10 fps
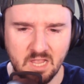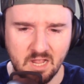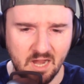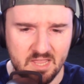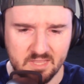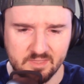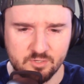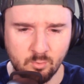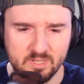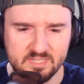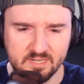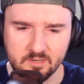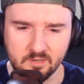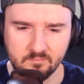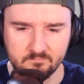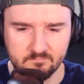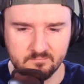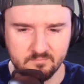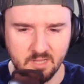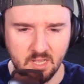now look, the Twins here.
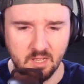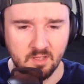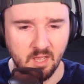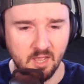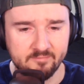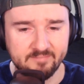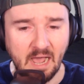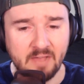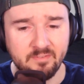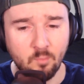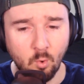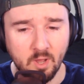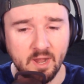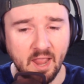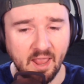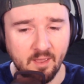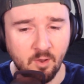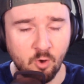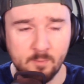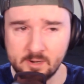Uh, five and one at
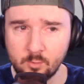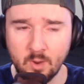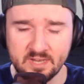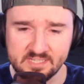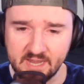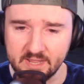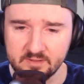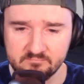home on a Wednesday.